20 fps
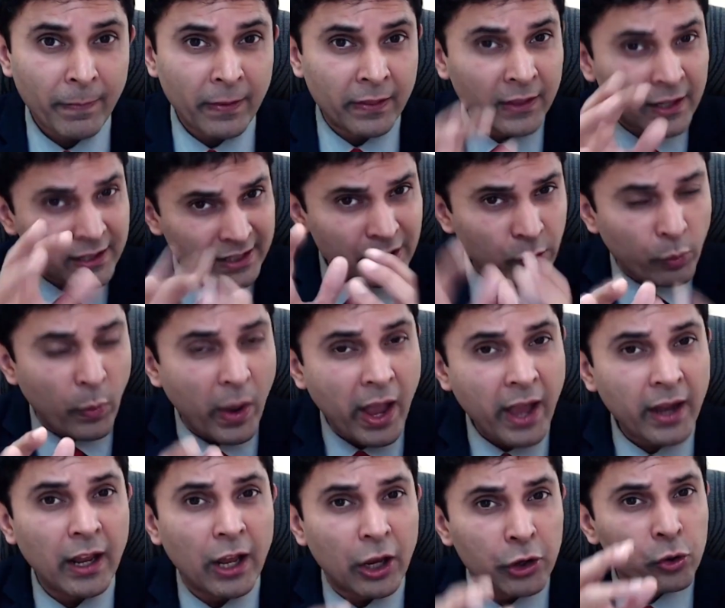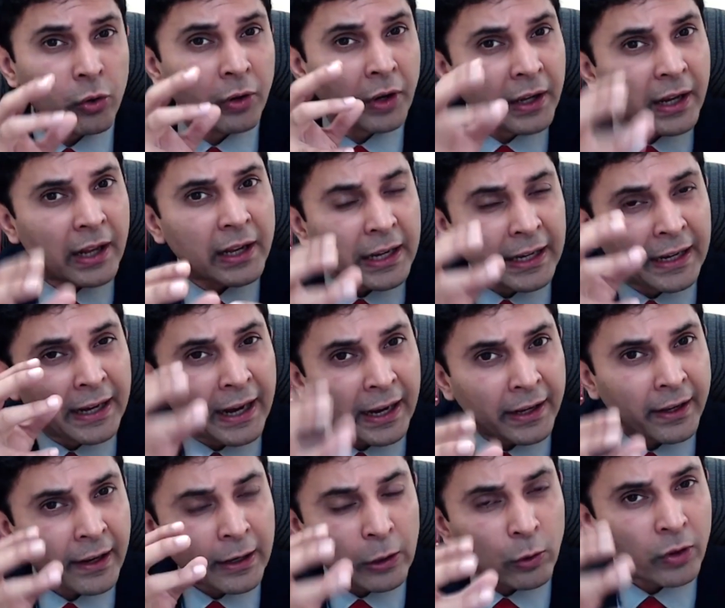This is where you're really
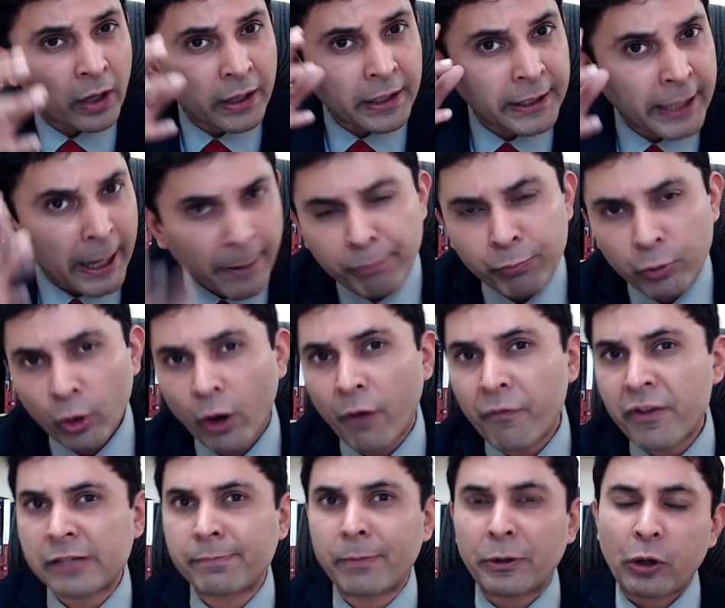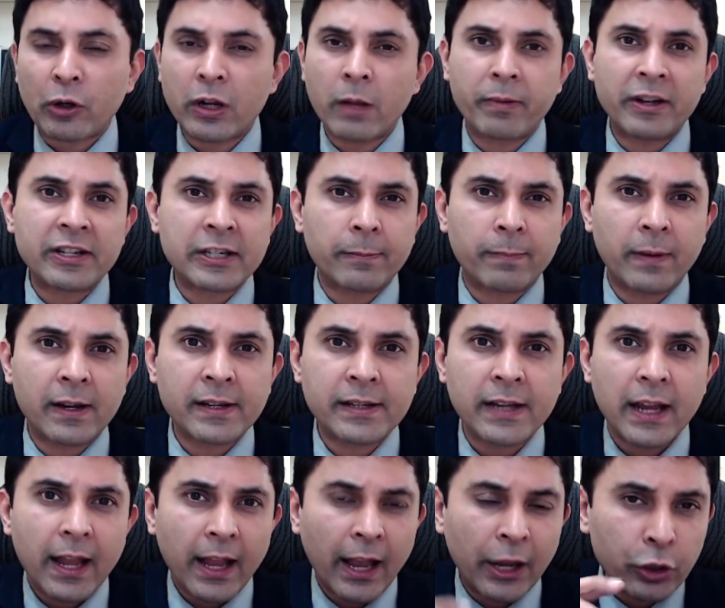getting into the depth of these particular principles,
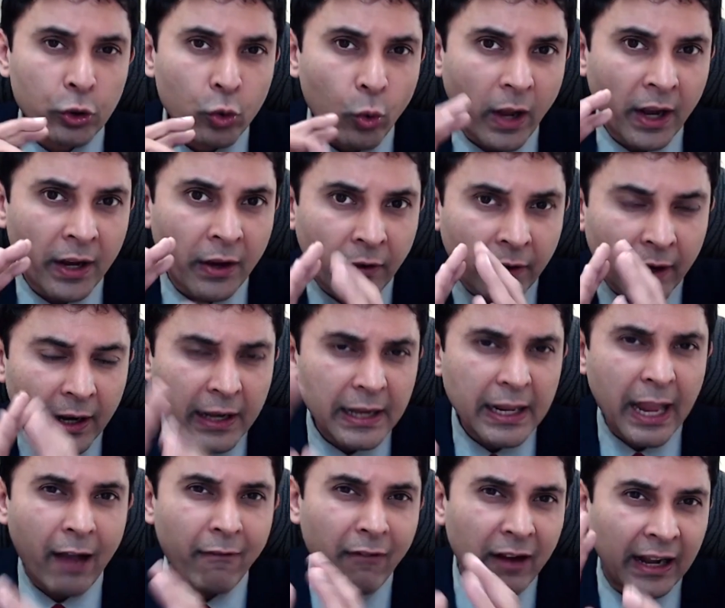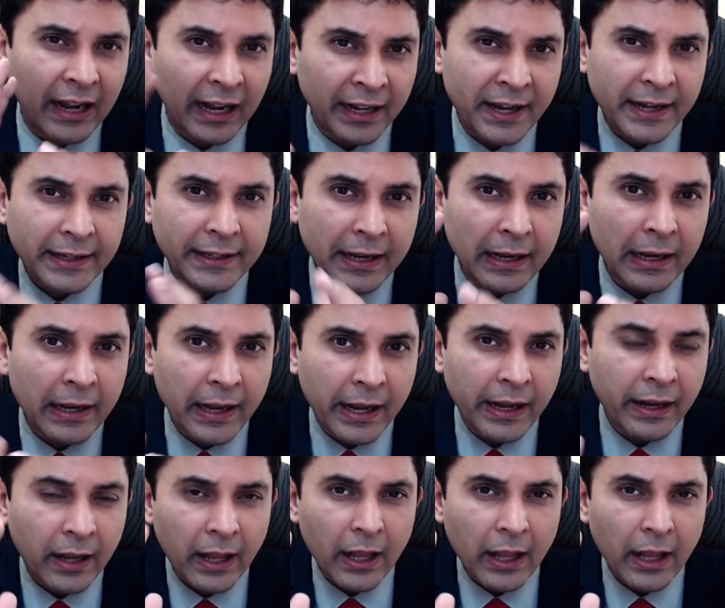and you can really have a connecting link.